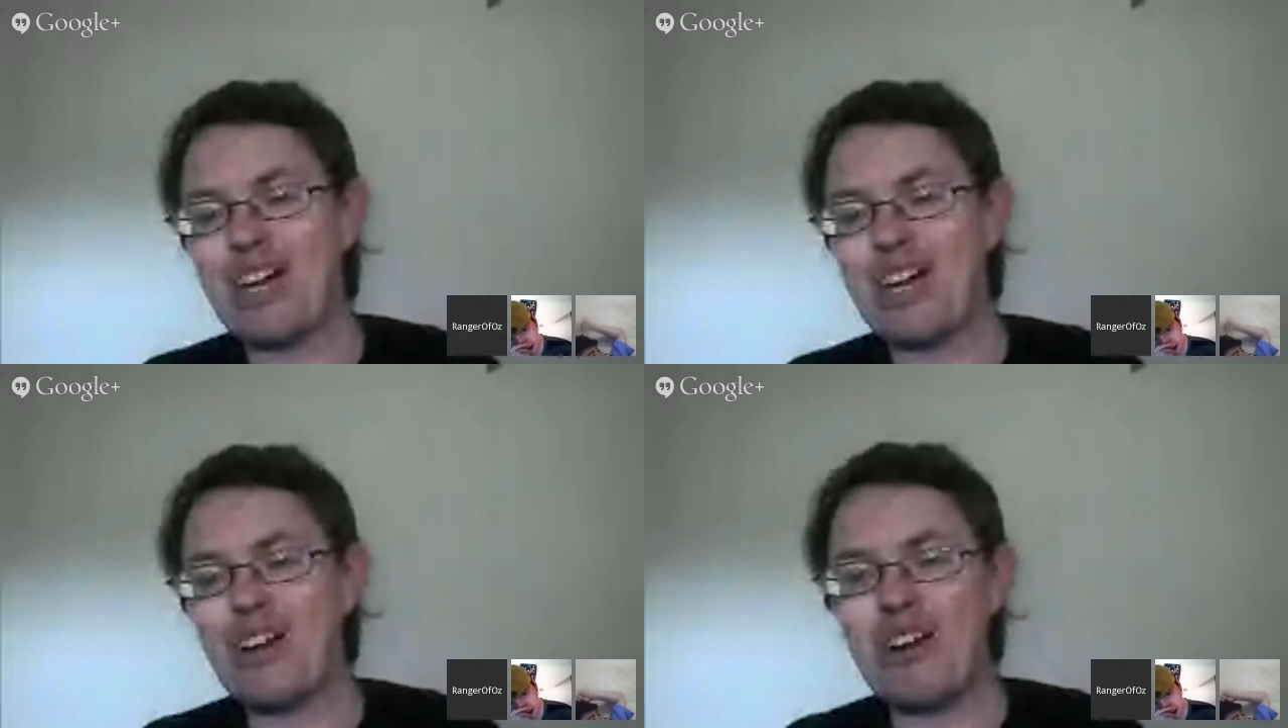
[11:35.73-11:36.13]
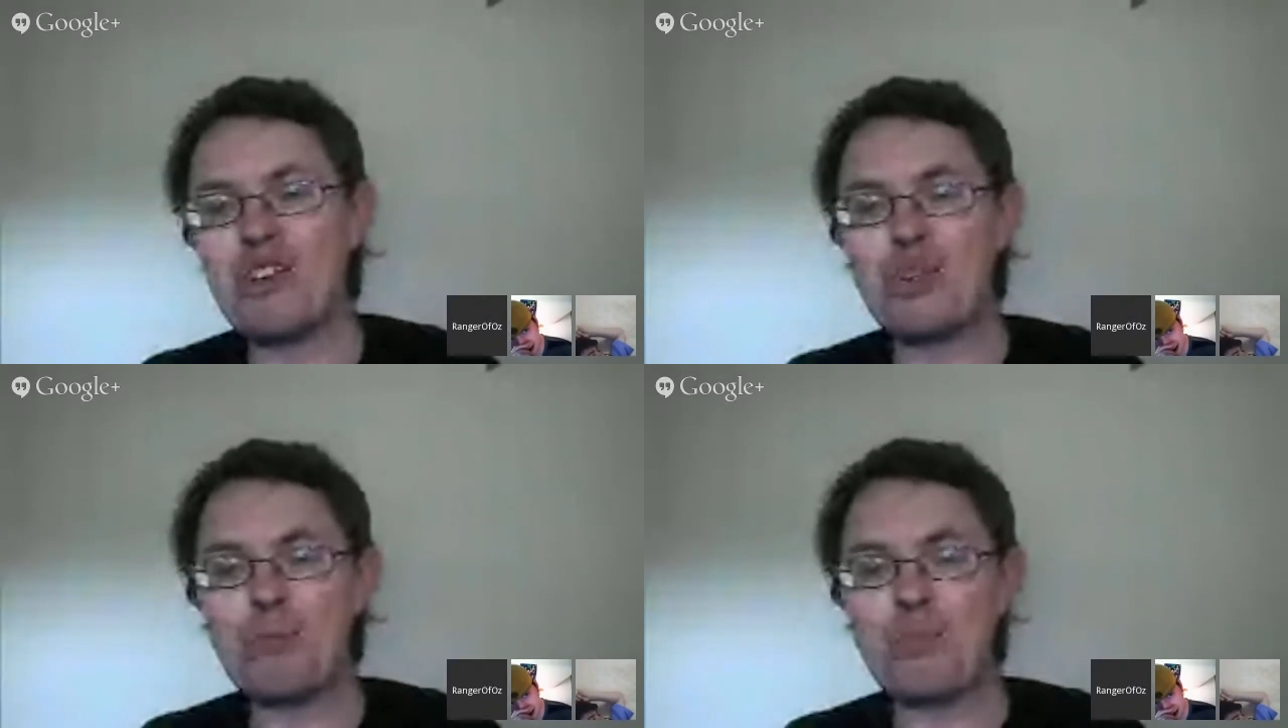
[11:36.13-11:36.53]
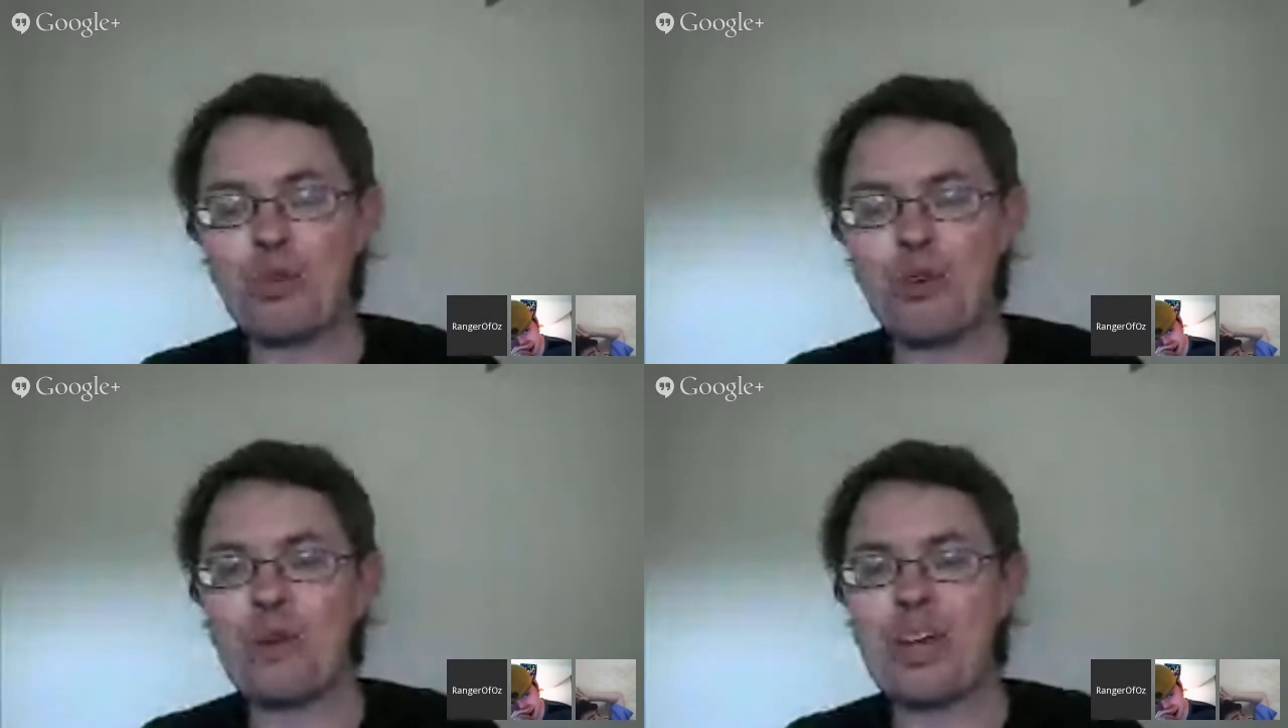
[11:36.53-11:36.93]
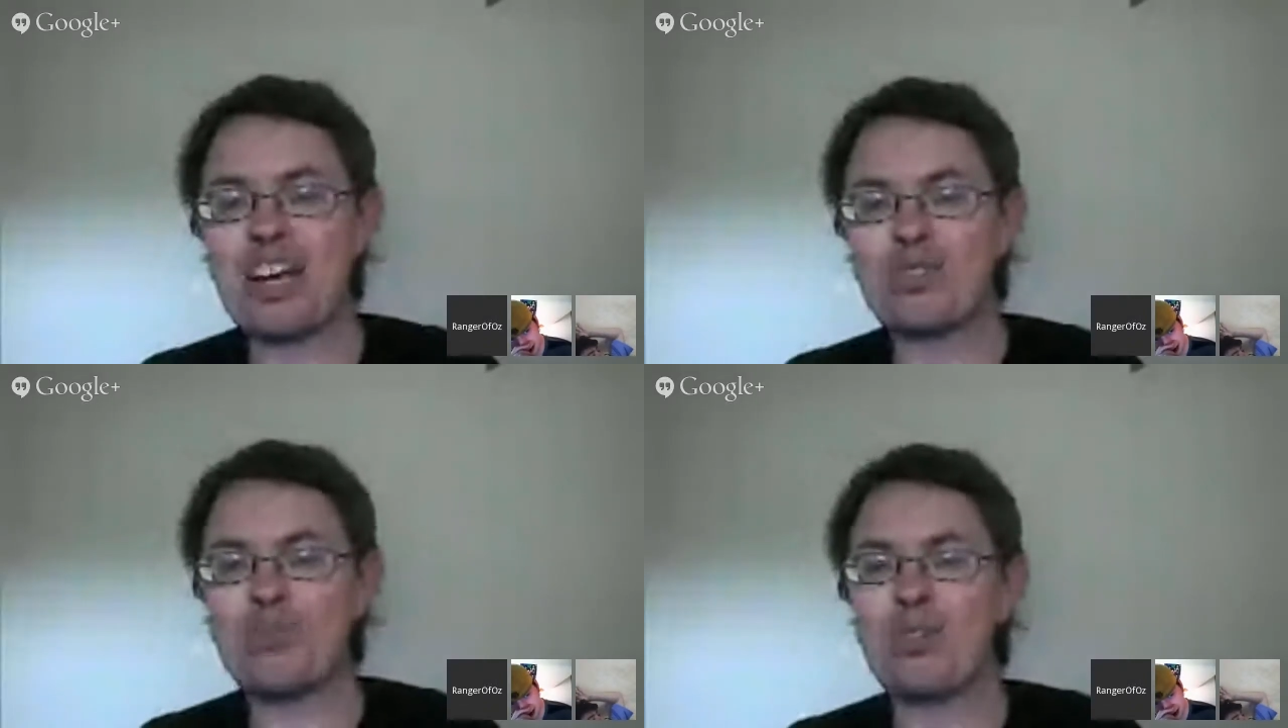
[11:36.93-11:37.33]
got to do it before
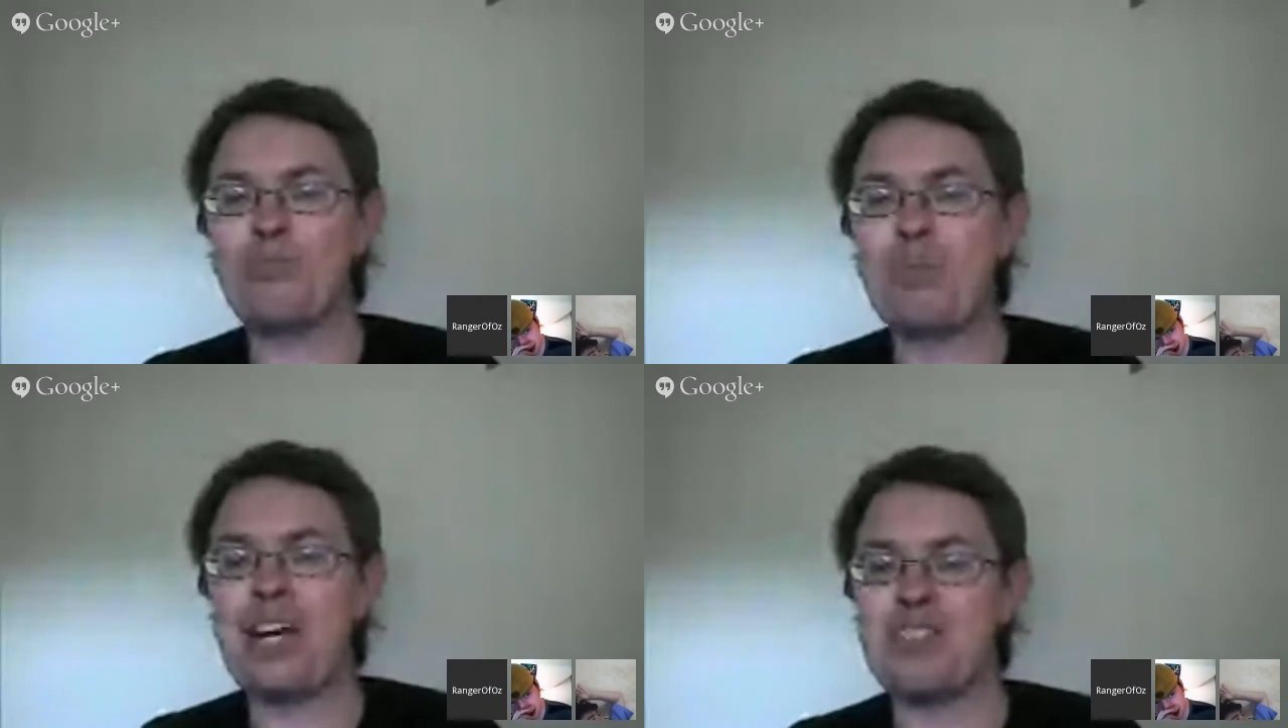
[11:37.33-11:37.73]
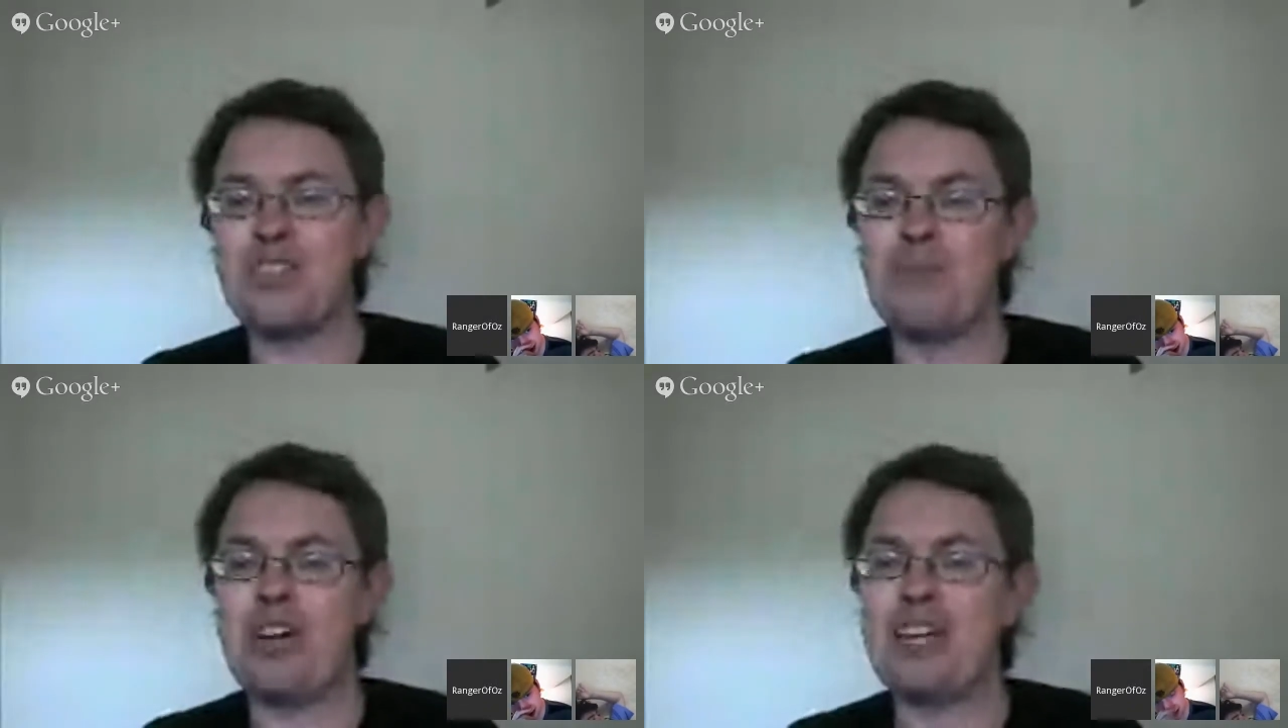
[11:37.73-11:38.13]
Robert Axelrod passes